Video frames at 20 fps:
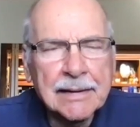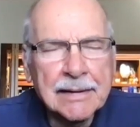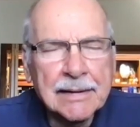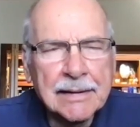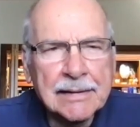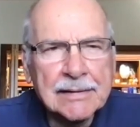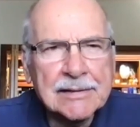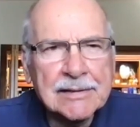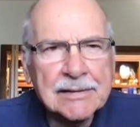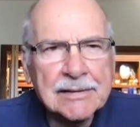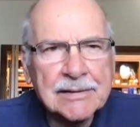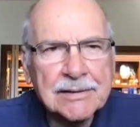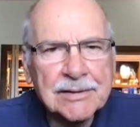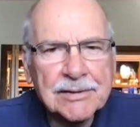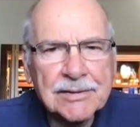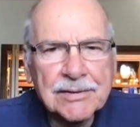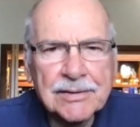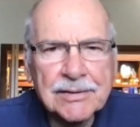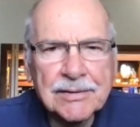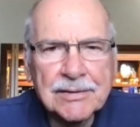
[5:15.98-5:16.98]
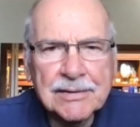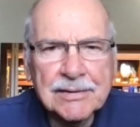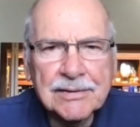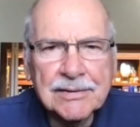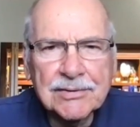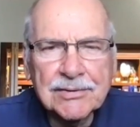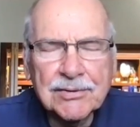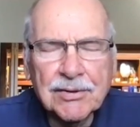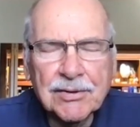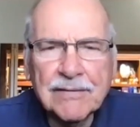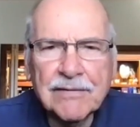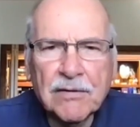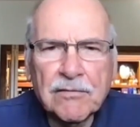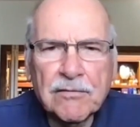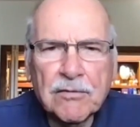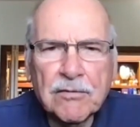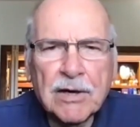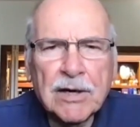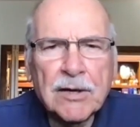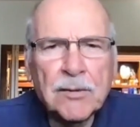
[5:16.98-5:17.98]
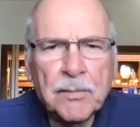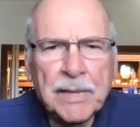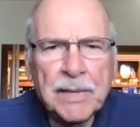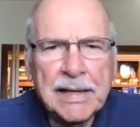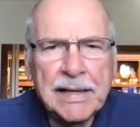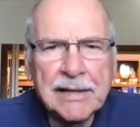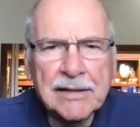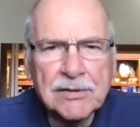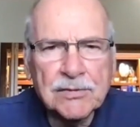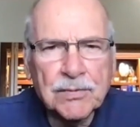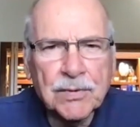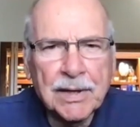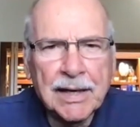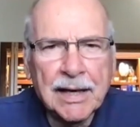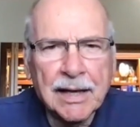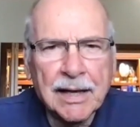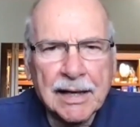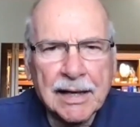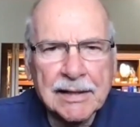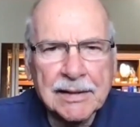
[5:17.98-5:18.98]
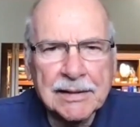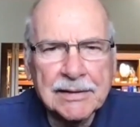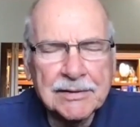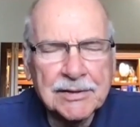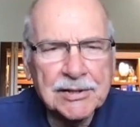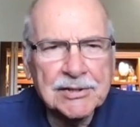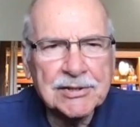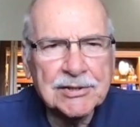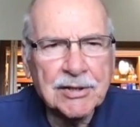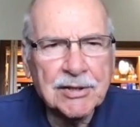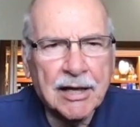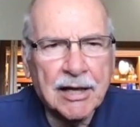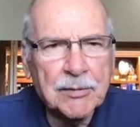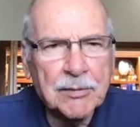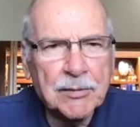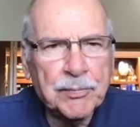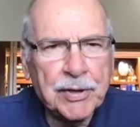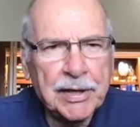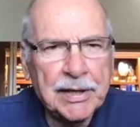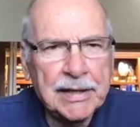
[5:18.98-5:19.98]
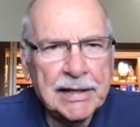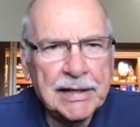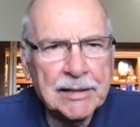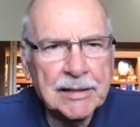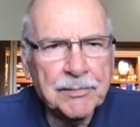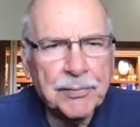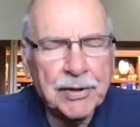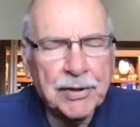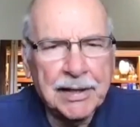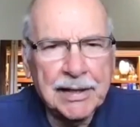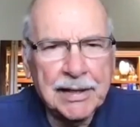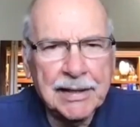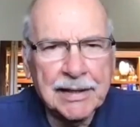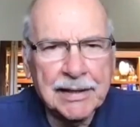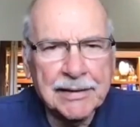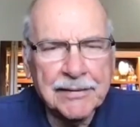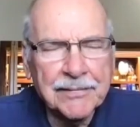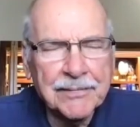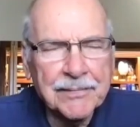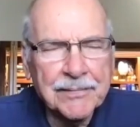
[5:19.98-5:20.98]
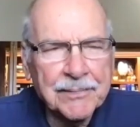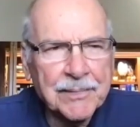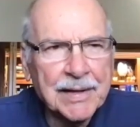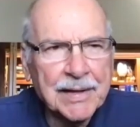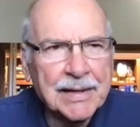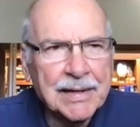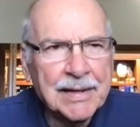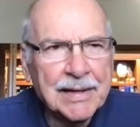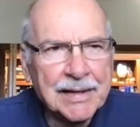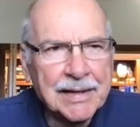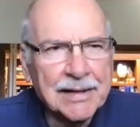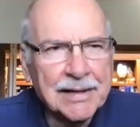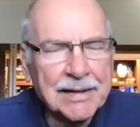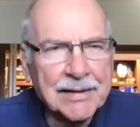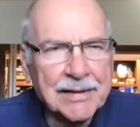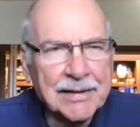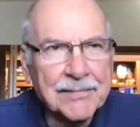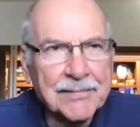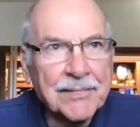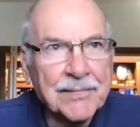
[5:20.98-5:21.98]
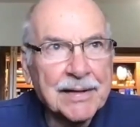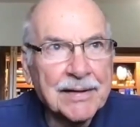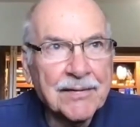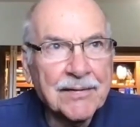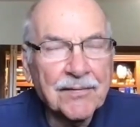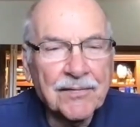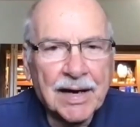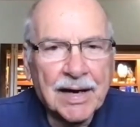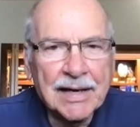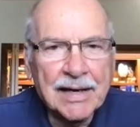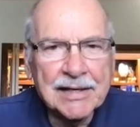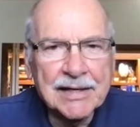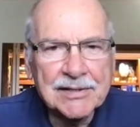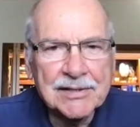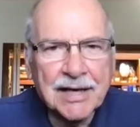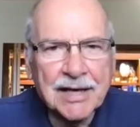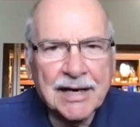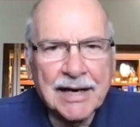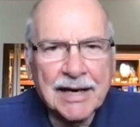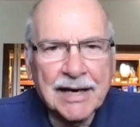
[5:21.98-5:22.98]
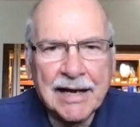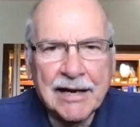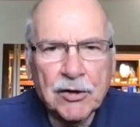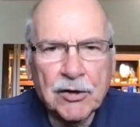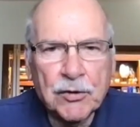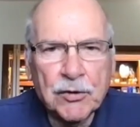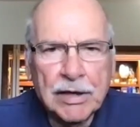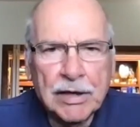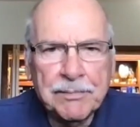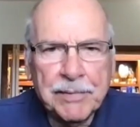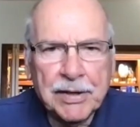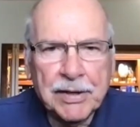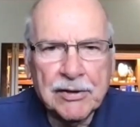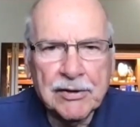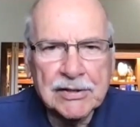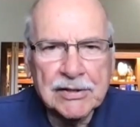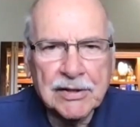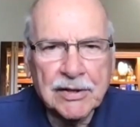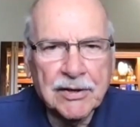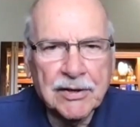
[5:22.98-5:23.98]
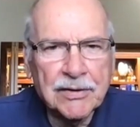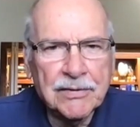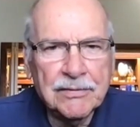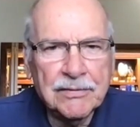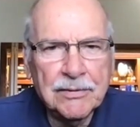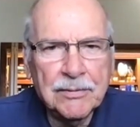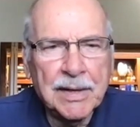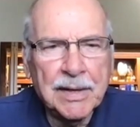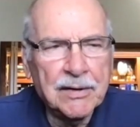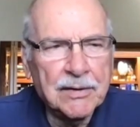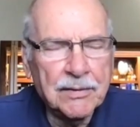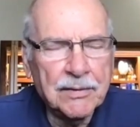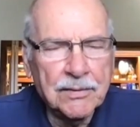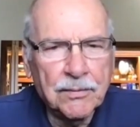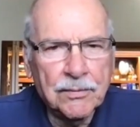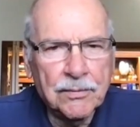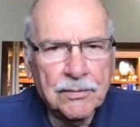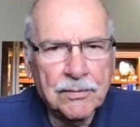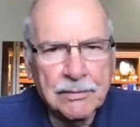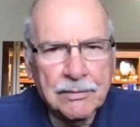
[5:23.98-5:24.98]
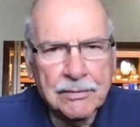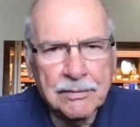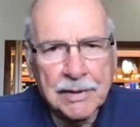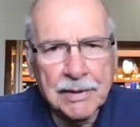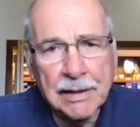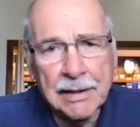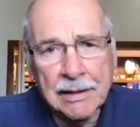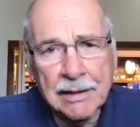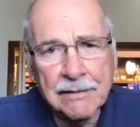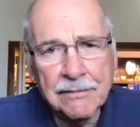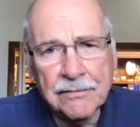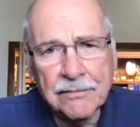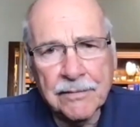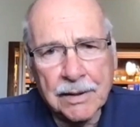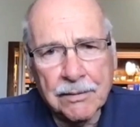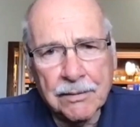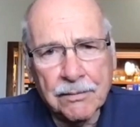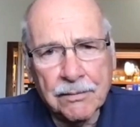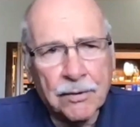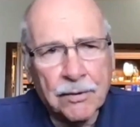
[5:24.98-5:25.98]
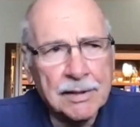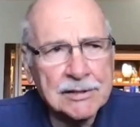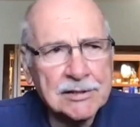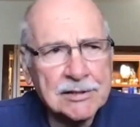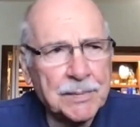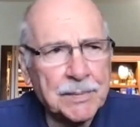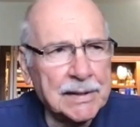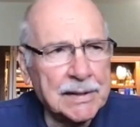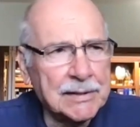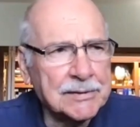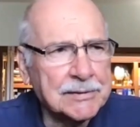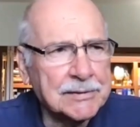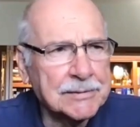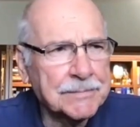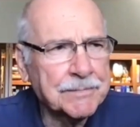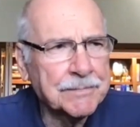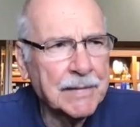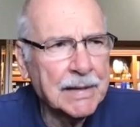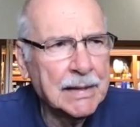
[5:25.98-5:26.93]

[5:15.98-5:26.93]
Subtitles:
it's sort of overwhelmed me as well. I just started printing and finally decided I had to quit because they're going to run out of wall space.